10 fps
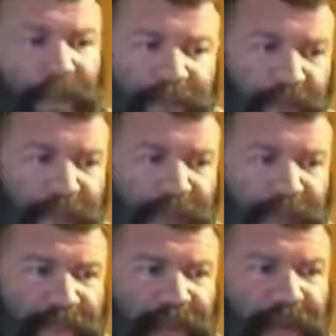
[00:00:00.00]
I listened to what they
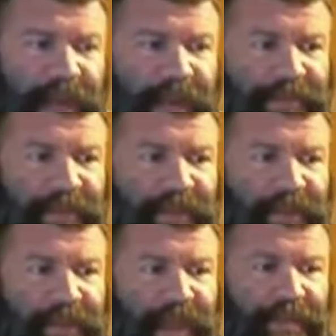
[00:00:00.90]
had to say, and
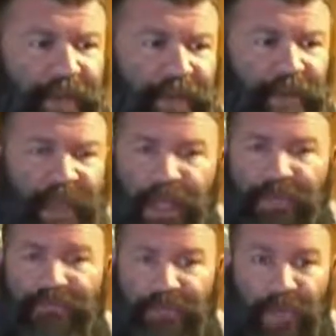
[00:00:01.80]
after they were done,